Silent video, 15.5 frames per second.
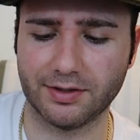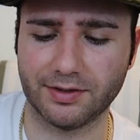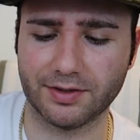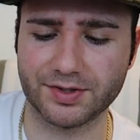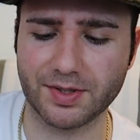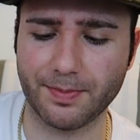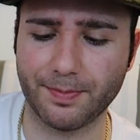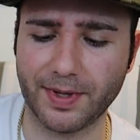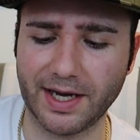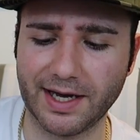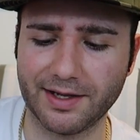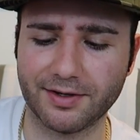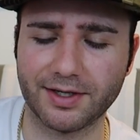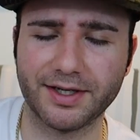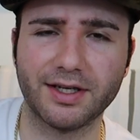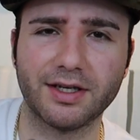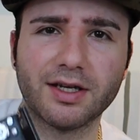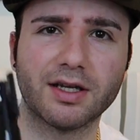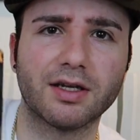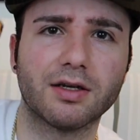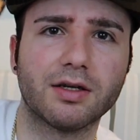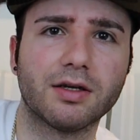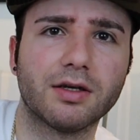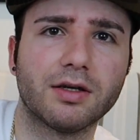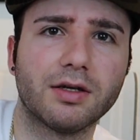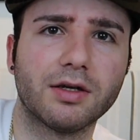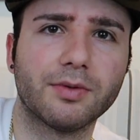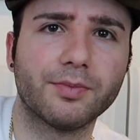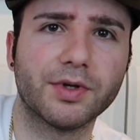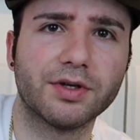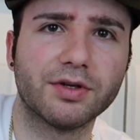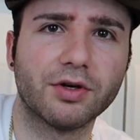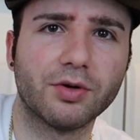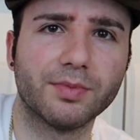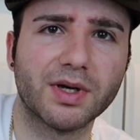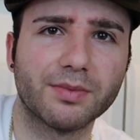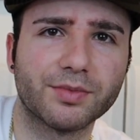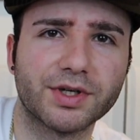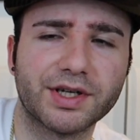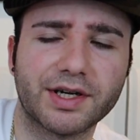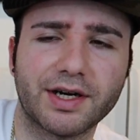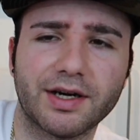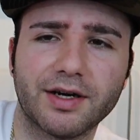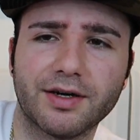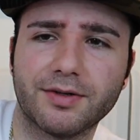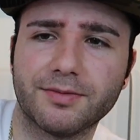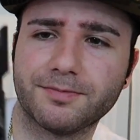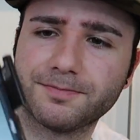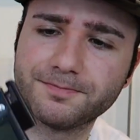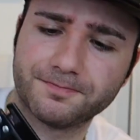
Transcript: There's a battery in it, but no memory card.